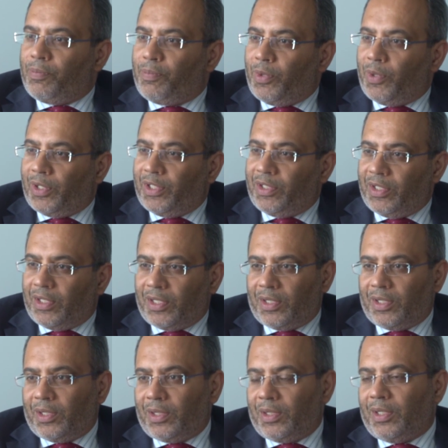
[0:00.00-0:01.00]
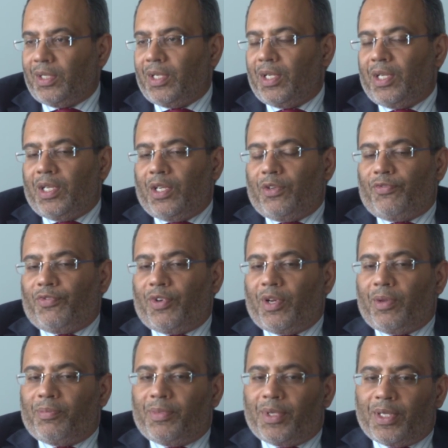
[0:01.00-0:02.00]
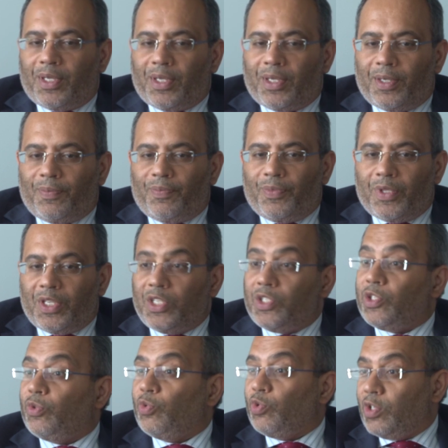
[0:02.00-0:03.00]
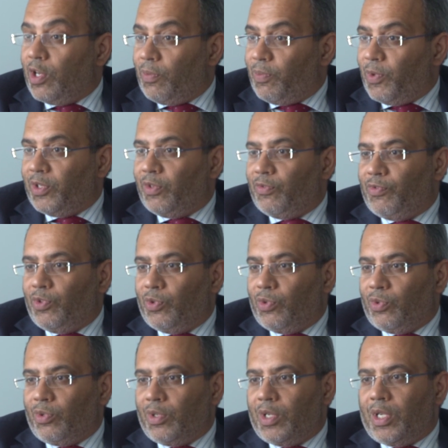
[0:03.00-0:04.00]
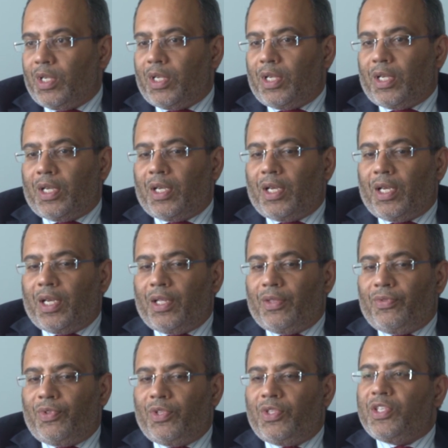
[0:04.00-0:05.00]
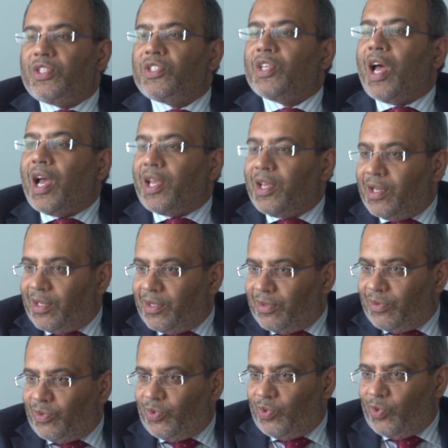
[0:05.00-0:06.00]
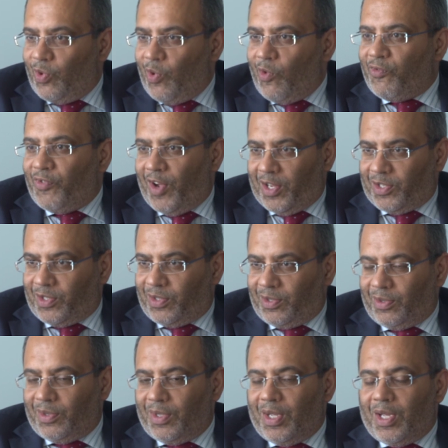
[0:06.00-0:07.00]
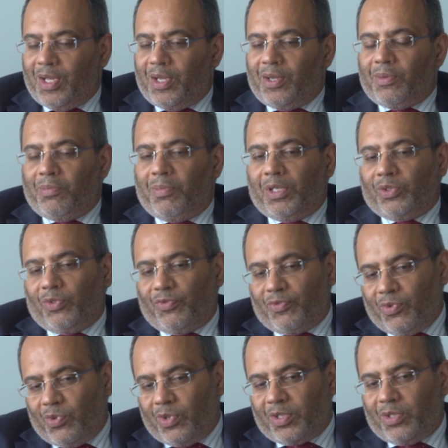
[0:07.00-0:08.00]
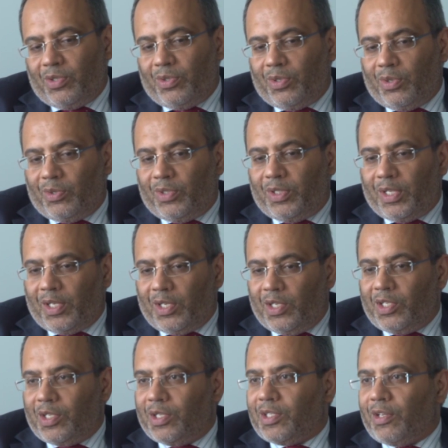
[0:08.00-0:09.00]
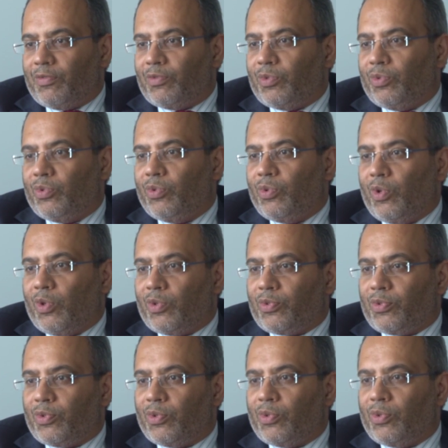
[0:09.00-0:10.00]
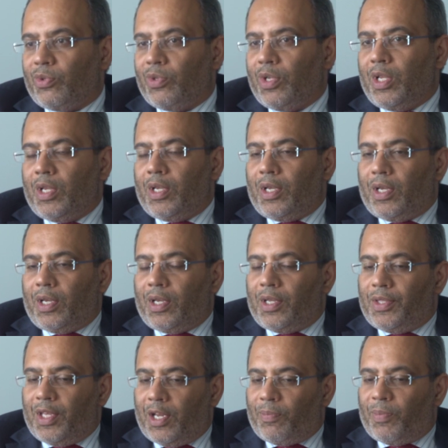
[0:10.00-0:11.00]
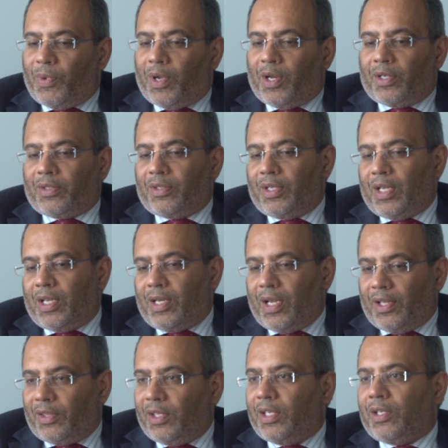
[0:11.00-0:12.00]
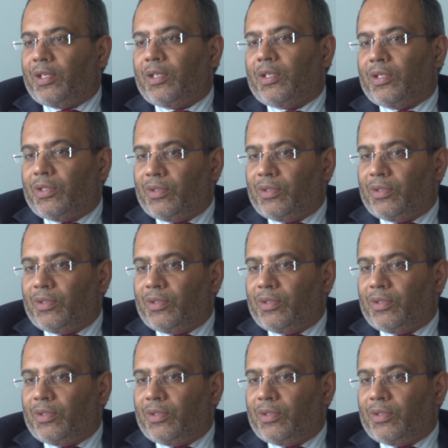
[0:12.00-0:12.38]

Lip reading: political, from an institutional point of view, the desire to go fast. But of course, the technicians have to do also their part, and I think